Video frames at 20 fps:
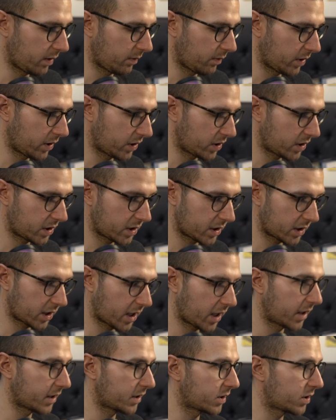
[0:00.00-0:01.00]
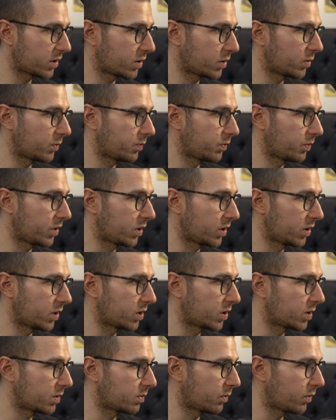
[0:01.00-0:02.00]
image size to be
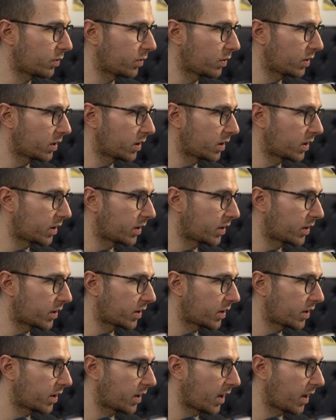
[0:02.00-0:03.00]
smaller